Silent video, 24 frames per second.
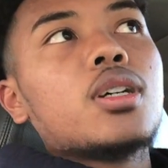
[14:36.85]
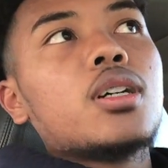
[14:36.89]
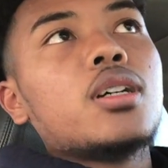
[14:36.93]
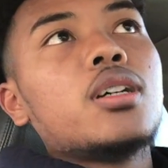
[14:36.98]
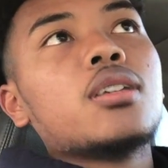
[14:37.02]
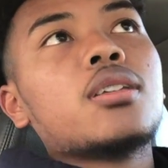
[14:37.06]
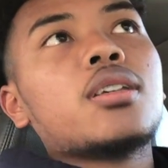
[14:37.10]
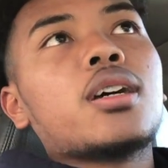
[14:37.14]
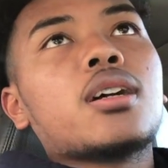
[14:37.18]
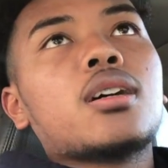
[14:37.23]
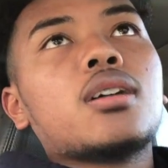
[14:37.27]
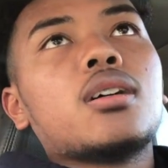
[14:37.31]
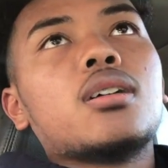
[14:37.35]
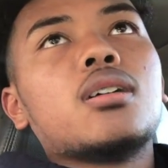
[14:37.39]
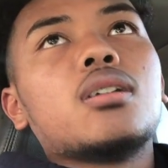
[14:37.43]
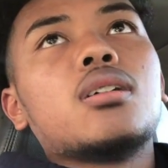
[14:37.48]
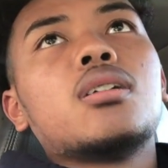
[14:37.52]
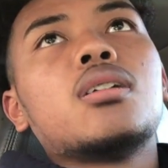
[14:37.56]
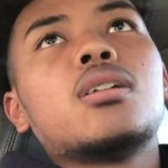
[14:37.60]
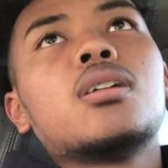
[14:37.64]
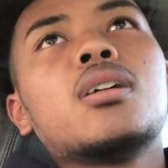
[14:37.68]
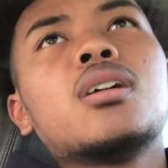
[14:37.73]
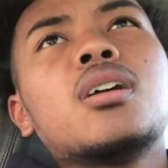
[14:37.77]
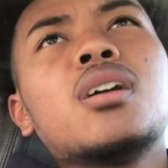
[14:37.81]
He's like a.
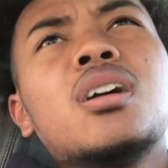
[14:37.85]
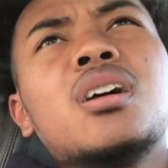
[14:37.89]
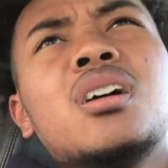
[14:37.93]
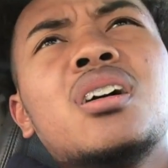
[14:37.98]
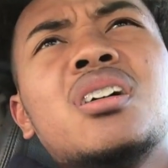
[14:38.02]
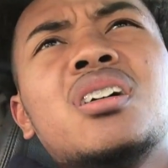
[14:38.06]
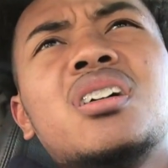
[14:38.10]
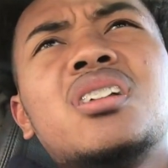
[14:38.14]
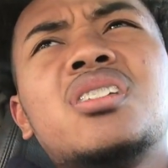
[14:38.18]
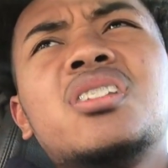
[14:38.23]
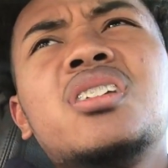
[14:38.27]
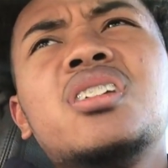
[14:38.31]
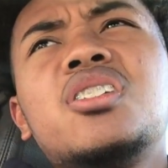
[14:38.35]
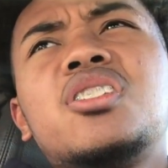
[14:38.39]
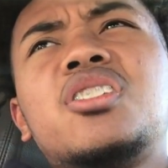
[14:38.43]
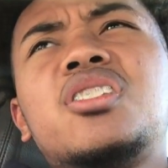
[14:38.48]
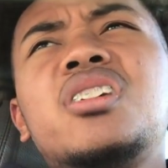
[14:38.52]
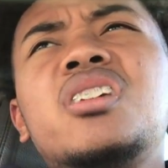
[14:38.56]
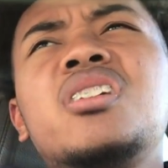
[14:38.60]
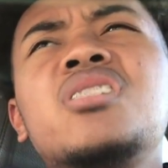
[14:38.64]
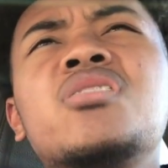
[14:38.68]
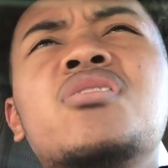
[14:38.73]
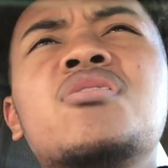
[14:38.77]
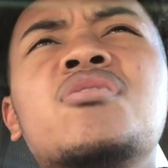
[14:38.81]
Is he a
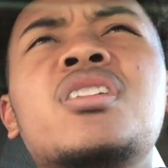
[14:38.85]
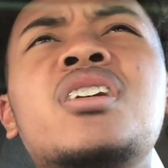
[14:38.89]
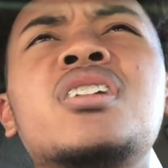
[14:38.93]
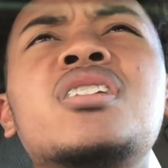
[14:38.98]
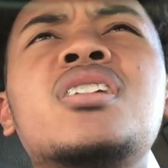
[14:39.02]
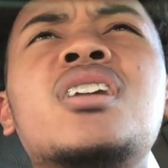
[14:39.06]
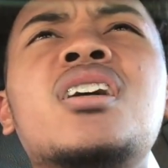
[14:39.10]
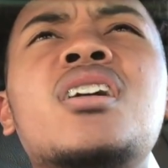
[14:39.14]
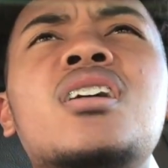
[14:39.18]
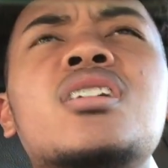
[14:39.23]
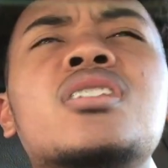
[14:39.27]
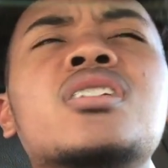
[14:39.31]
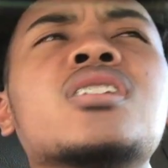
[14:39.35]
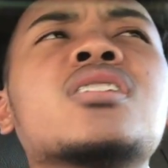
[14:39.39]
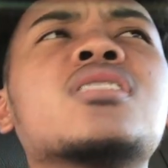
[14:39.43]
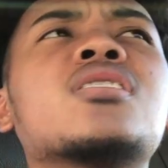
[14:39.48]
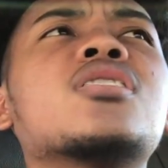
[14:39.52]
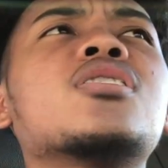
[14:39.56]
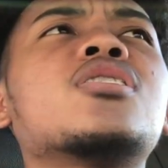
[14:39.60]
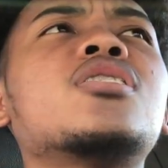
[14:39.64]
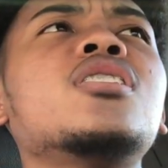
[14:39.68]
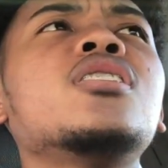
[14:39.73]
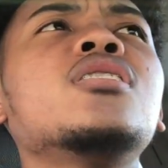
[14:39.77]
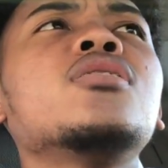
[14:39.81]
senior right now? I think he's
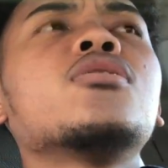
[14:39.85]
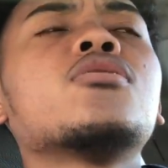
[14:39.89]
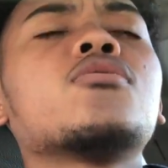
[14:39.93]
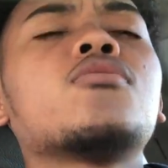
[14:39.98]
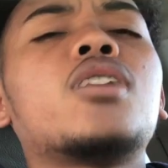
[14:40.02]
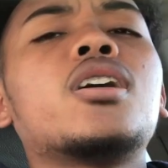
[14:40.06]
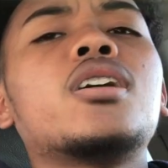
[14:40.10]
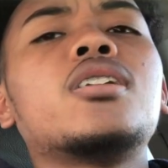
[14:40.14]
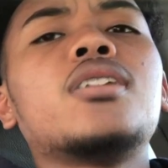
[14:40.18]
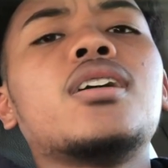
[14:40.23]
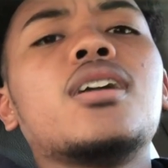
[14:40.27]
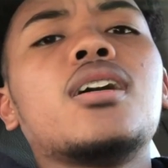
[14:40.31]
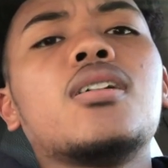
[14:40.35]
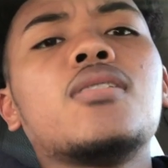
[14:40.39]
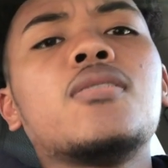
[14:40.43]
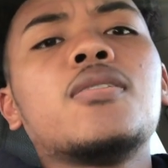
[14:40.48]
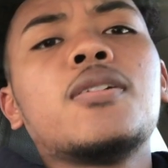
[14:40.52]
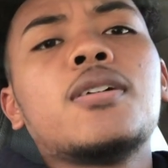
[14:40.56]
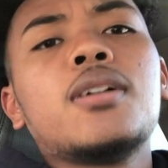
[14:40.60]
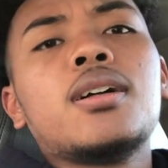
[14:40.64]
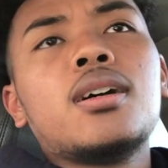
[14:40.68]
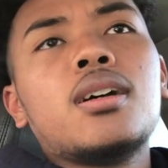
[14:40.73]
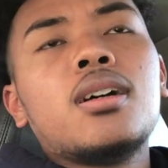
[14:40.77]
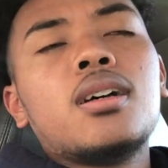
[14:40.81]
a senior right now.
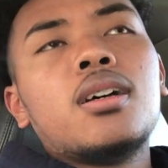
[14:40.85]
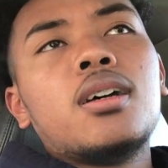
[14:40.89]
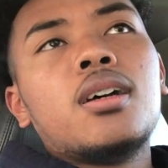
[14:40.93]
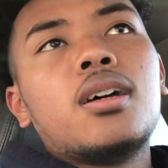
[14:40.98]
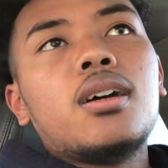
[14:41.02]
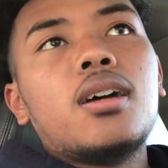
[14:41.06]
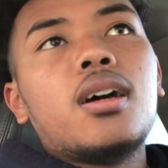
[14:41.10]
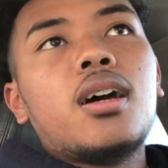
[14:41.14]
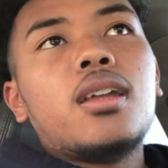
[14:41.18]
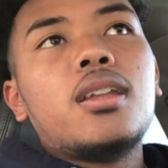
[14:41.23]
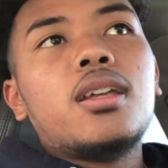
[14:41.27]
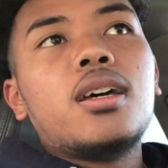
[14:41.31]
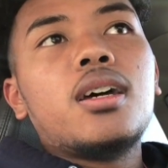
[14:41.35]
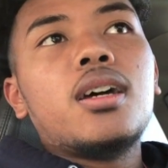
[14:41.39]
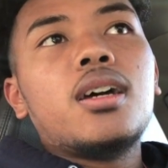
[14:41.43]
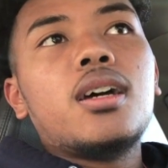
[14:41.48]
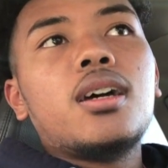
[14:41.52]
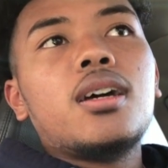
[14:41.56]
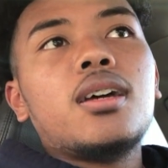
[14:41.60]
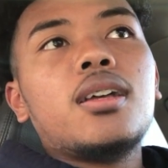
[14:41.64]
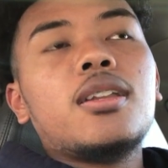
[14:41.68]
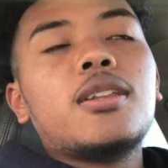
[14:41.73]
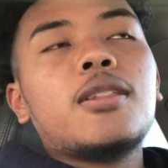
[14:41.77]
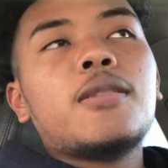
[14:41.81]
And
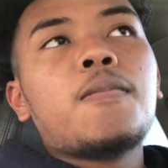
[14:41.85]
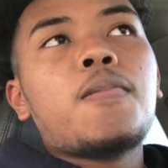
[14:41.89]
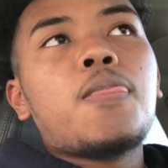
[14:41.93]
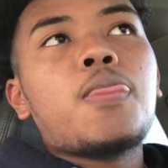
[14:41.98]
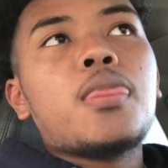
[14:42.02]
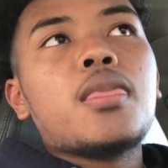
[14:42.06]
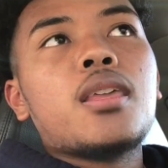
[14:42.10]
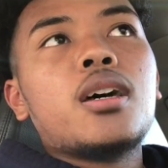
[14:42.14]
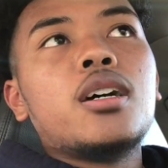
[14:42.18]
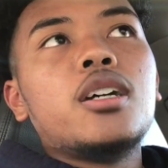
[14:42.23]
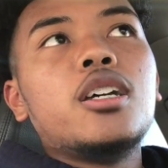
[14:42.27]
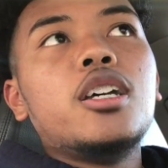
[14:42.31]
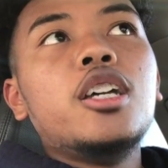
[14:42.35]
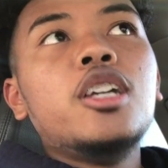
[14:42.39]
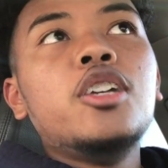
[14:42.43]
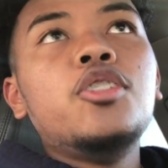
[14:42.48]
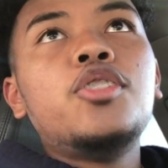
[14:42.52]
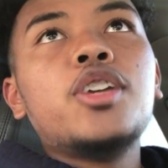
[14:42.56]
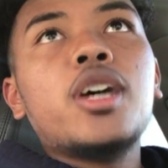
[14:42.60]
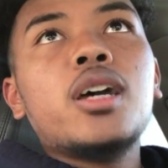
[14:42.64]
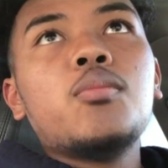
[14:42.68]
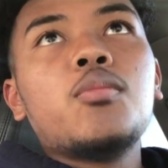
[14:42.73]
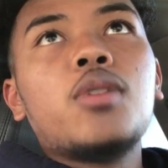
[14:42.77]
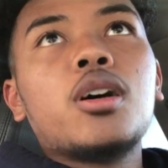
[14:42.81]
then
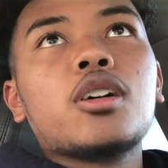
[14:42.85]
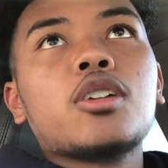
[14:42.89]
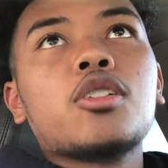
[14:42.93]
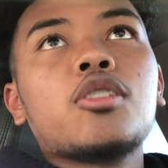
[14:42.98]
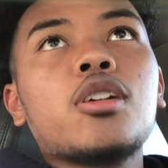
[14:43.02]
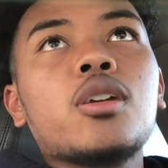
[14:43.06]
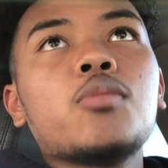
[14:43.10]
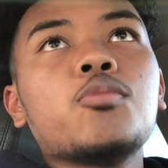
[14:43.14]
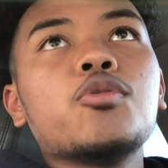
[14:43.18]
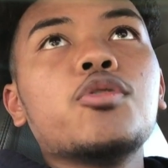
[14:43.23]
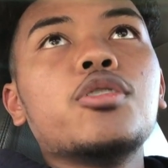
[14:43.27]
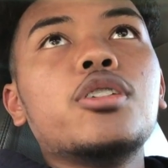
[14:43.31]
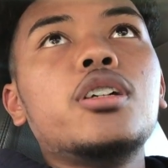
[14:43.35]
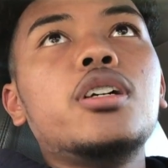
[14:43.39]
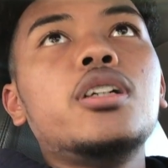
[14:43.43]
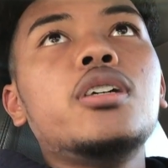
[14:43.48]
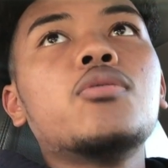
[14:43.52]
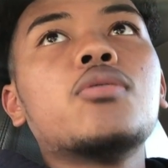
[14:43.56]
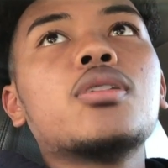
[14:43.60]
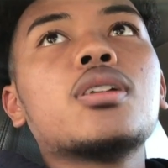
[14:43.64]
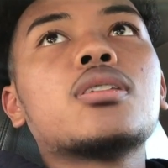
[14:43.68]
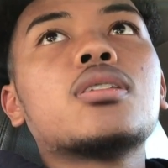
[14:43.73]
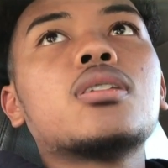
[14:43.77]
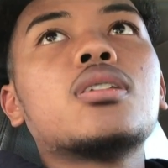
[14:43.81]
EJ Montgomery. He
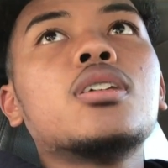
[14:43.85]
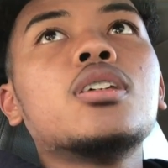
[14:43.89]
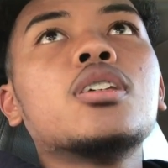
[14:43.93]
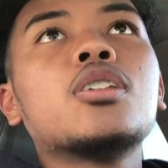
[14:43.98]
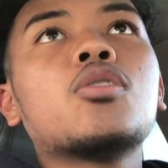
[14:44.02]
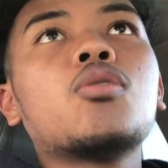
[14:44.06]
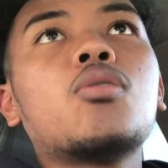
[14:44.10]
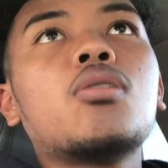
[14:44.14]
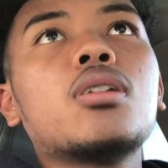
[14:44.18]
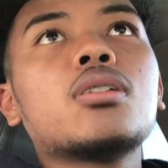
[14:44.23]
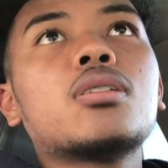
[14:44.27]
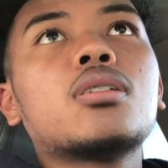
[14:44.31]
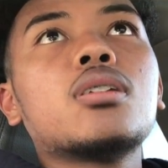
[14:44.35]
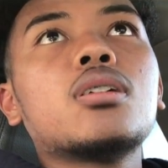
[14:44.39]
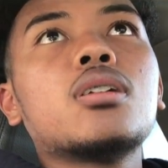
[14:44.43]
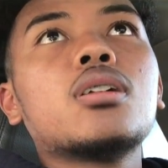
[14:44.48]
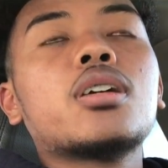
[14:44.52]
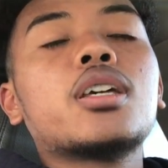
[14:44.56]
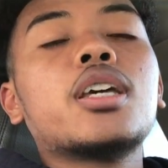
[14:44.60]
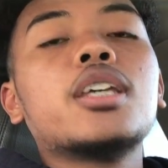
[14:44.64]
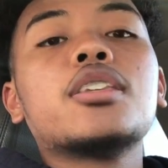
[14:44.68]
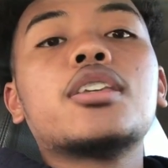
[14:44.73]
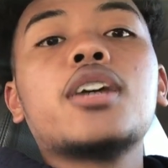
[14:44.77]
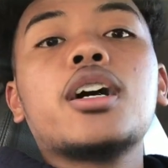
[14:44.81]
went. He's going
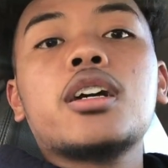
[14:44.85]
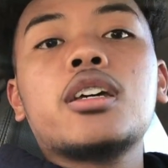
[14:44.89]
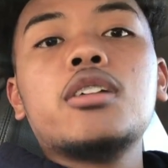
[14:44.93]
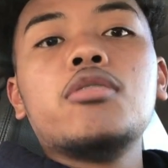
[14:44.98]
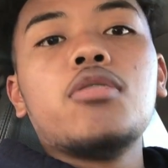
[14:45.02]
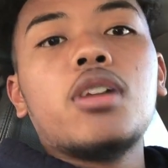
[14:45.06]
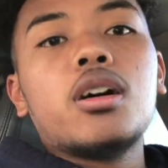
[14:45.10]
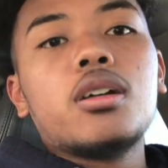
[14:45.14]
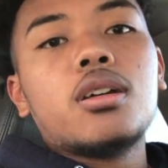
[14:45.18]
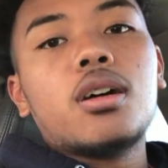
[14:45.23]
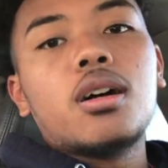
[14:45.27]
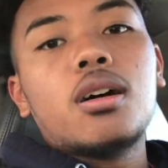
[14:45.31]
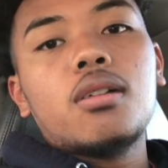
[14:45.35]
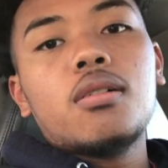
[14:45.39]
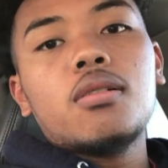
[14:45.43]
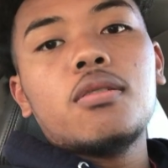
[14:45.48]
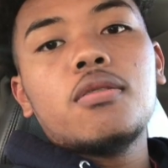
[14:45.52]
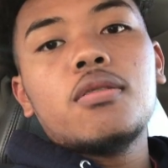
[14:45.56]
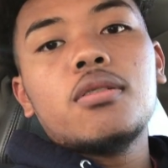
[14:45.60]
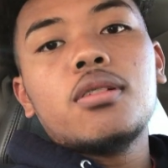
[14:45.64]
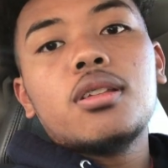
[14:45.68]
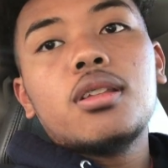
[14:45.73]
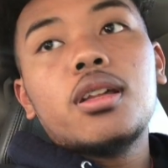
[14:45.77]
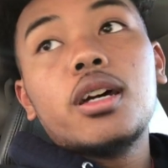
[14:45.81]
to Kentucky right now,
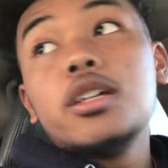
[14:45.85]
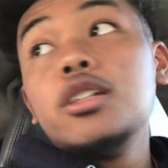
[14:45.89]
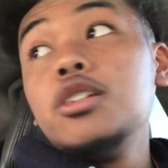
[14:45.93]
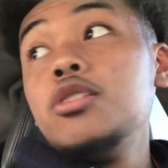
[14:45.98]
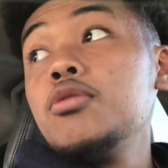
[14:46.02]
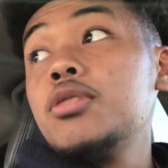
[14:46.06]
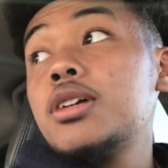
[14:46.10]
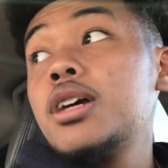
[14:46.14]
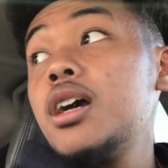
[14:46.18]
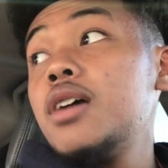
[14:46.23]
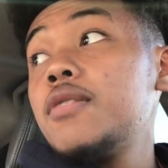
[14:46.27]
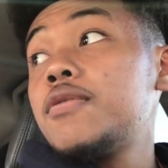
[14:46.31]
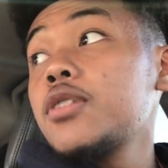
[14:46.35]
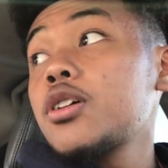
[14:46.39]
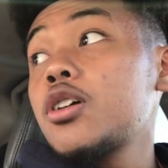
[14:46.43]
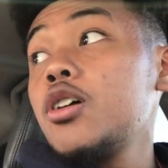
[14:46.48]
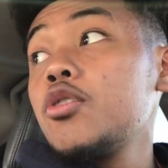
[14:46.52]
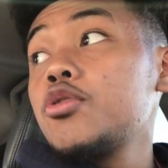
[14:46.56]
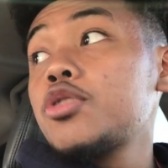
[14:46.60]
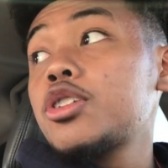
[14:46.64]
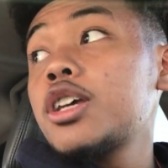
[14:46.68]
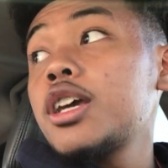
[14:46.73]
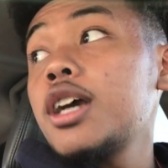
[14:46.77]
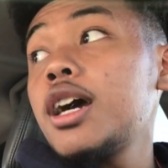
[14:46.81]
like UK for
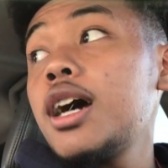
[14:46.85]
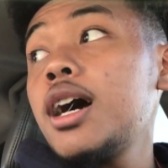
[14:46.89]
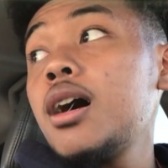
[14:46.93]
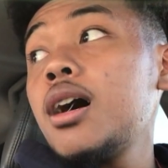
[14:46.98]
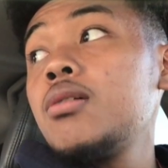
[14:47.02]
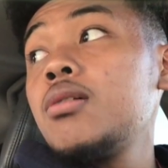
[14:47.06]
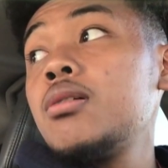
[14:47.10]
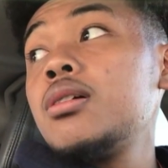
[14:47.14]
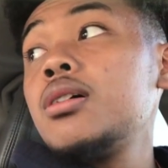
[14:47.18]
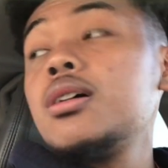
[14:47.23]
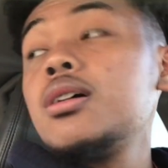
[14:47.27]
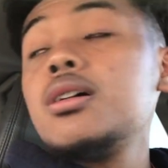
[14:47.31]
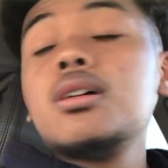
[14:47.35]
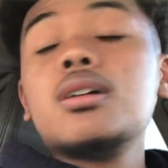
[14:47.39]
Coach Cal.